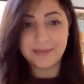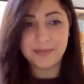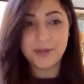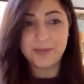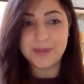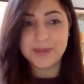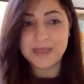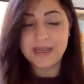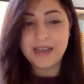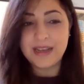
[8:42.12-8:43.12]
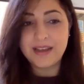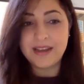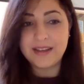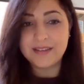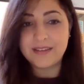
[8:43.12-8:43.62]
the purpose.
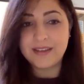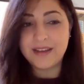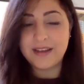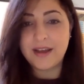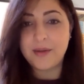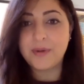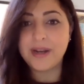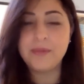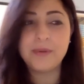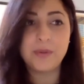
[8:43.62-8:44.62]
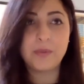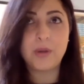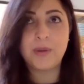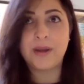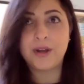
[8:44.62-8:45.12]
And when we
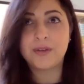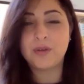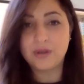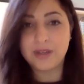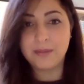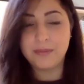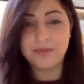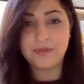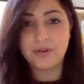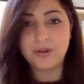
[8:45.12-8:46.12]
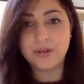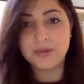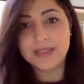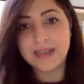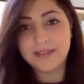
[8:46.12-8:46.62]
were talking before, you
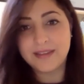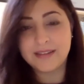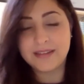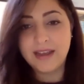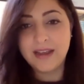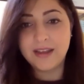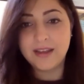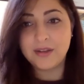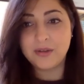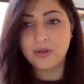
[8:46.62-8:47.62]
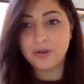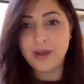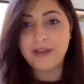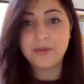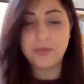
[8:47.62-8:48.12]
said that you
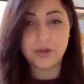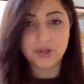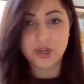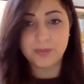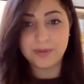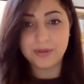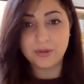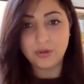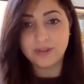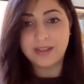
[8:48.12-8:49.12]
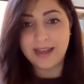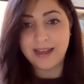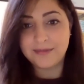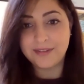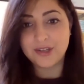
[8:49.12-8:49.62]
have a workshop. You don't
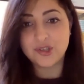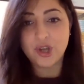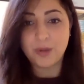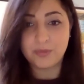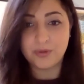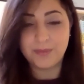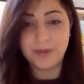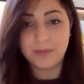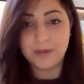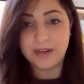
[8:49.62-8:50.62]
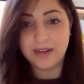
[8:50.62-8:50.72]
have a shop where people